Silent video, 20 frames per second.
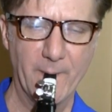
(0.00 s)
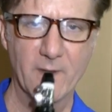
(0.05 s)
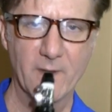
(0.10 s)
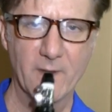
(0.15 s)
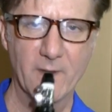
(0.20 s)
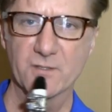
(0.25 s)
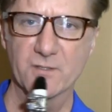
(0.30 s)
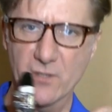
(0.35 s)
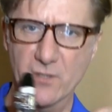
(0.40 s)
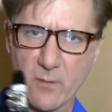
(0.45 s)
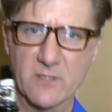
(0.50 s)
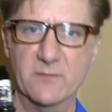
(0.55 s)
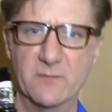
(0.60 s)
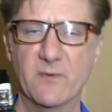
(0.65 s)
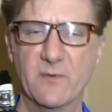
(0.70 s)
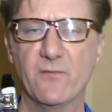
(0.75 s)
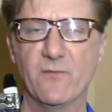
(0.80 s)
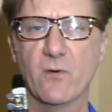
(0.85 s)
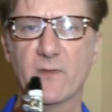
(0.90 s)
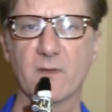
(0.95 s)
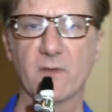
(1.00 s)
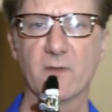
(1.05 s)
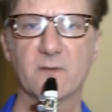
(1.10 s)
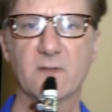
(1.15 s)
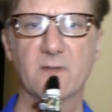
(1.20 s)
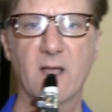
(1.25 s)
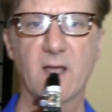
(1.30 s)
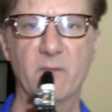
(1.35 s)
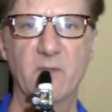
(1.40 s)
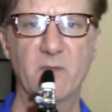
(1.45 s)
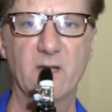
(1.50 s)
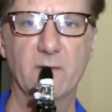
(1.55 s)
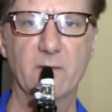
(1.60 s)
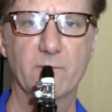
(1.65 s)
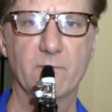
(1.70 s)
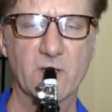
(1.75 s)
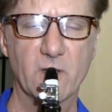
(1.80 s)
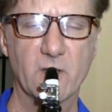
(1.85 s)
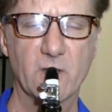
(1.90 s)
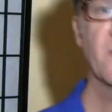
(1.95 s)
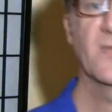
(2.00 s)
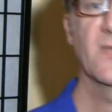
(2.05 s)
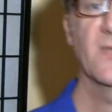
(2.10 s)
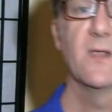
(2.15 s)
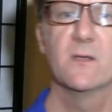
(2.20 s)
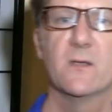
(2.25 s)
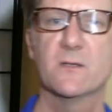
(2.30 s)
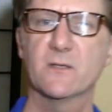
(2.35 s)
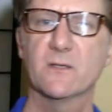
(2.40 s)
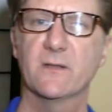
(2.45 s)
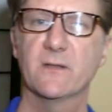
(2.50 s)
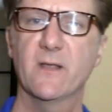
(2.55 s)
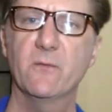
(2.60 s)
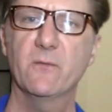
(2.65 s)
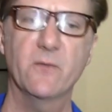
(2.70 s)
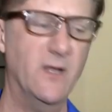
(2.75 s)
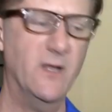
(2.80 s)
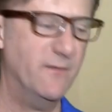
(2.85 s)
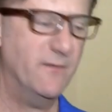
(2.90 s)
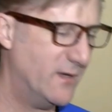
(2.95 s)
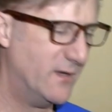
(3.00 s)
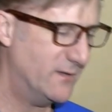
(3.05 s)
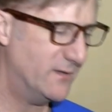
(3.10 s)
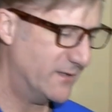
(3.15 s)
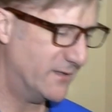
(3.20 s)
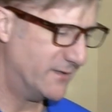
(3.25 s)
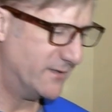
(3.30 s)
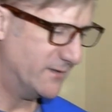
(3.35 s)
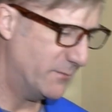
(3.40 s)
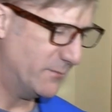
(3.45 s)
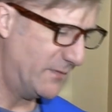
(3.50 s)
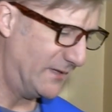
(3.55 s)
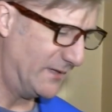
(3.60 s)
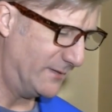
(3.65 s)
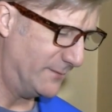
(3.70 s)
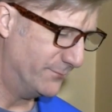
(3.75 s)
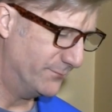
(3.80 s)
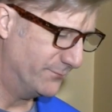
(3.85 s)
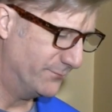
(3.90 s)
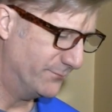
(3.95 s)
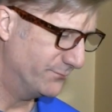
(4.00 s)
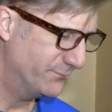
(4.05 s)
it's almost before the downbeat. So then we have that lick in the middle,